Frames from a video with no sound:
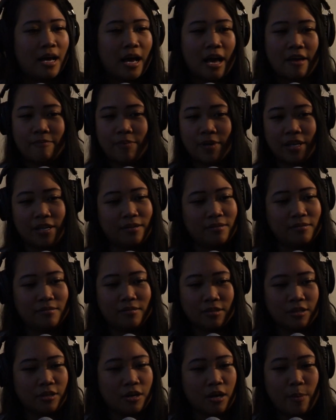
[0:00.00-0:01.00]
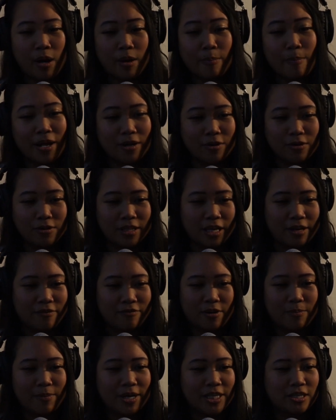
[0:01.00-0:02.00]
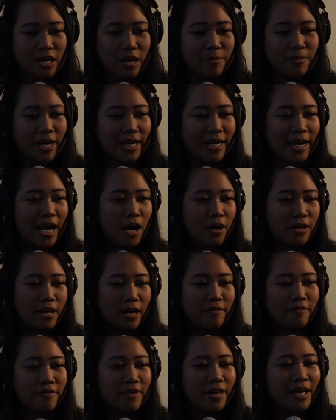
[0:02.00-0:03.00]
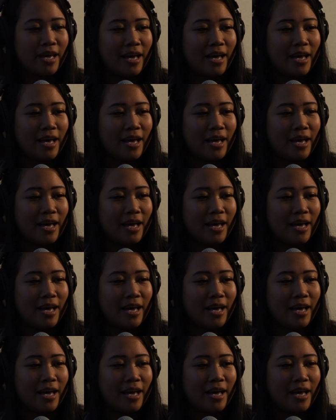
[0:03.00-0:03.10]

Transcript: I've been, you know, I'm on medical leave from my job right now, and